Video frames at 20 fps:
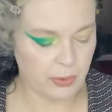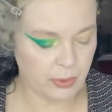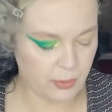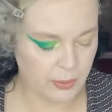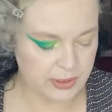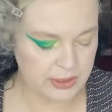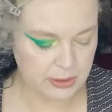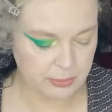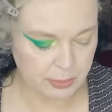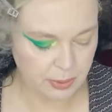to
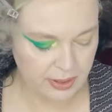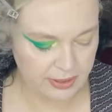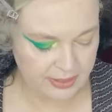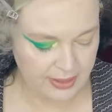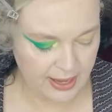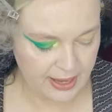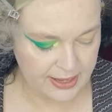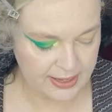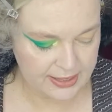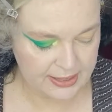put that
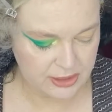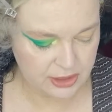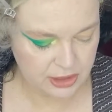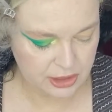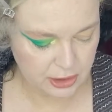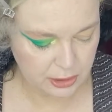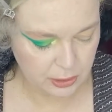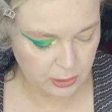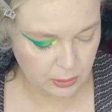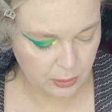
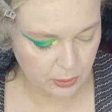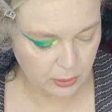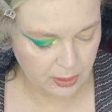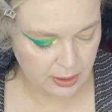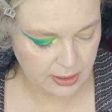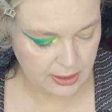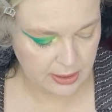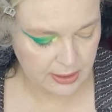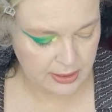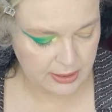into
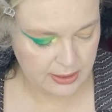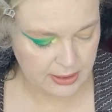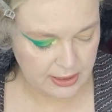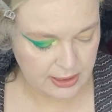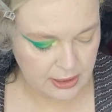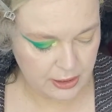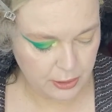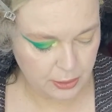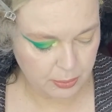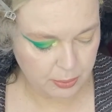the inner
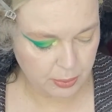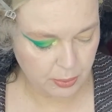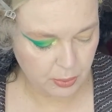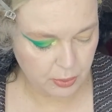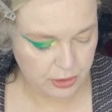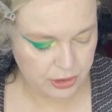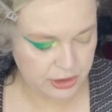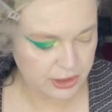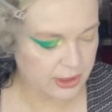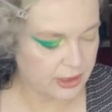
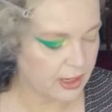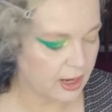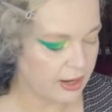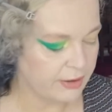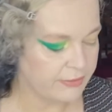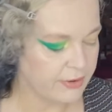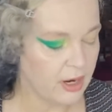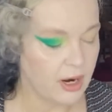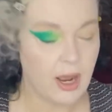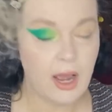portion of our
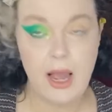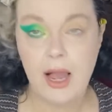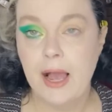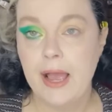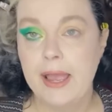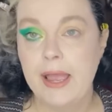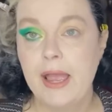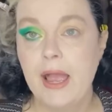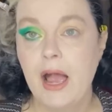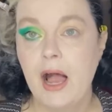eye.
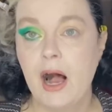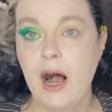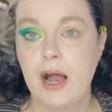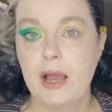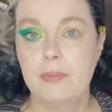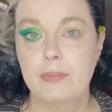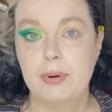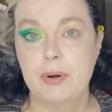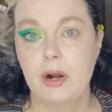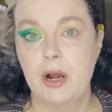I
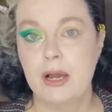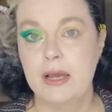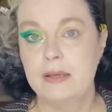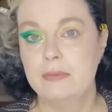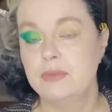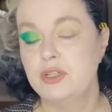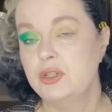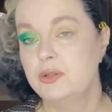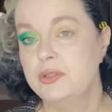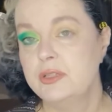primed
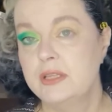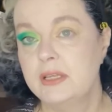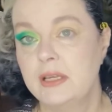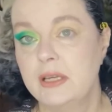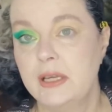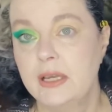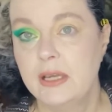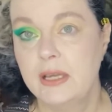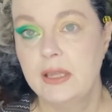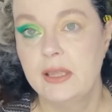
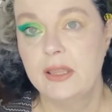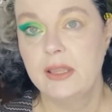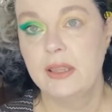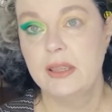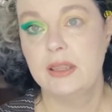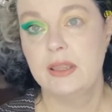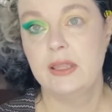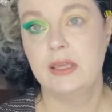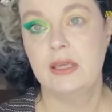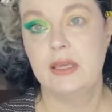using the